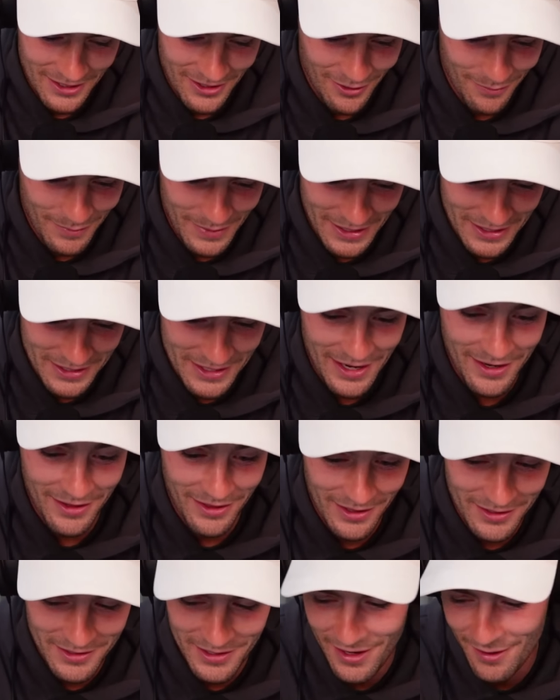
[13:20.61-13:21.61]
I'll be
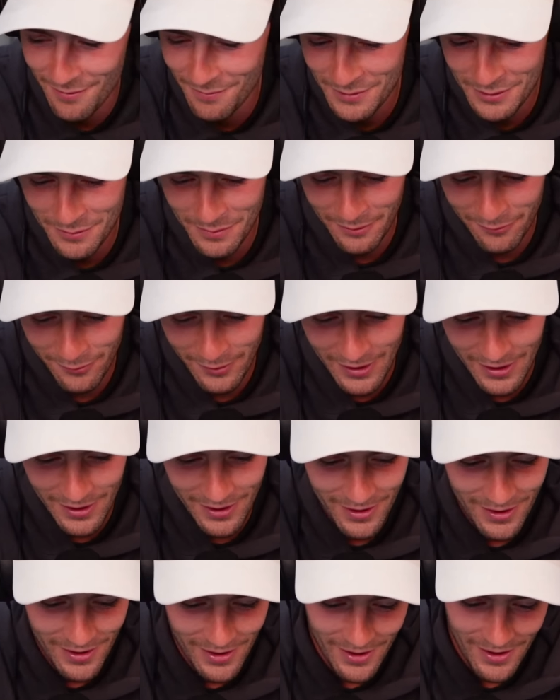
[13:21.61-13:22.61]
exactly the same, to be
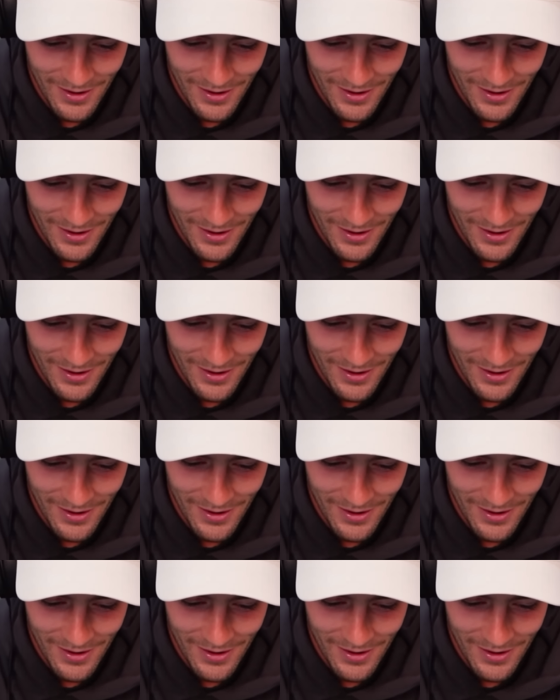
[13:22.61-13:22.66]
fair.